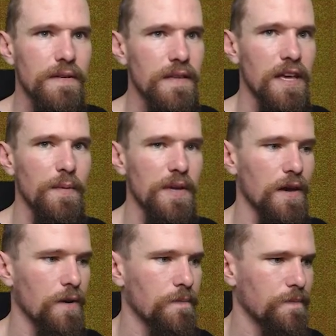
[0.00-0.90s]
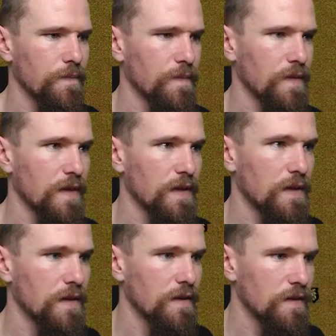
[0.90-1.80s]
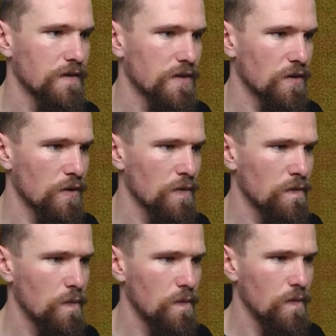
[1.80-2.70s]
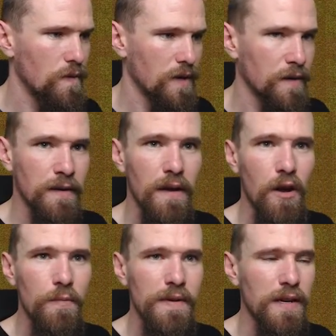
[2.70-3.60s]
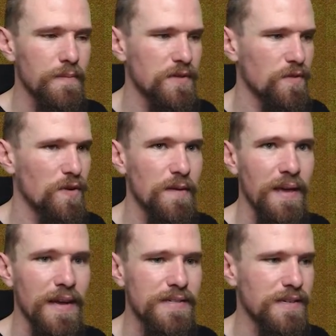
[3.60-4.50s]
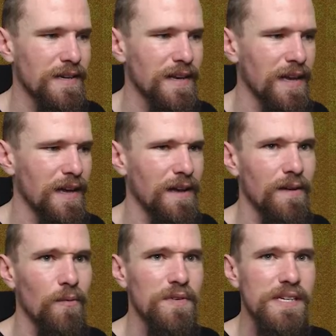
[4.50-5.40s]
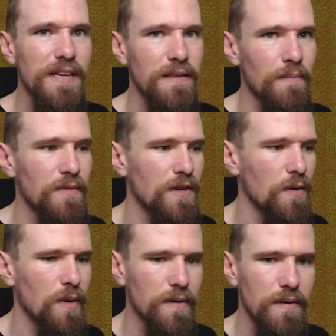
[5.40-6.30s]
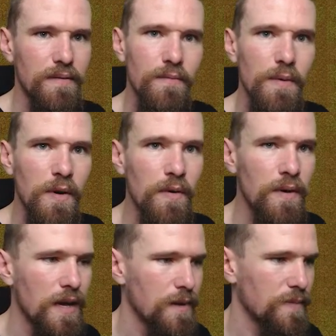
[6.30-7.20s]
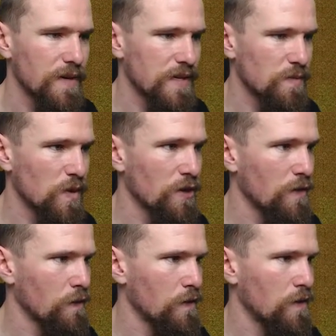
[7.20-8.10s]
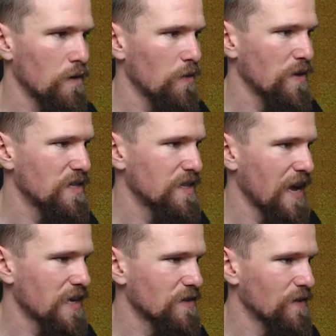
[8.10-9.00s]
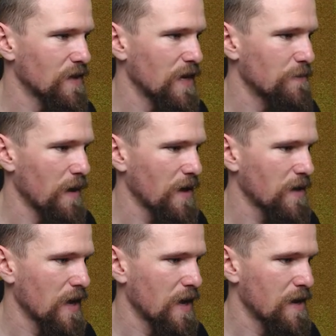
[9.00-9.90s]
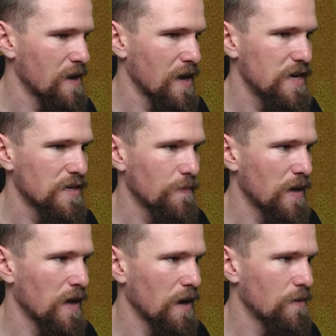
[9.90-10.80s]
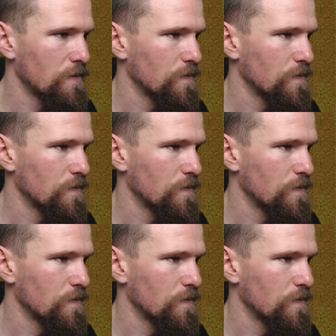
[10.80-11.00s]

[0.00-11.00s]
There we go. It's gone over, and open it up to heat packs. We'll take them, you know what? We will, because we're gonna go ahead and activate the heat pack, and heat up our...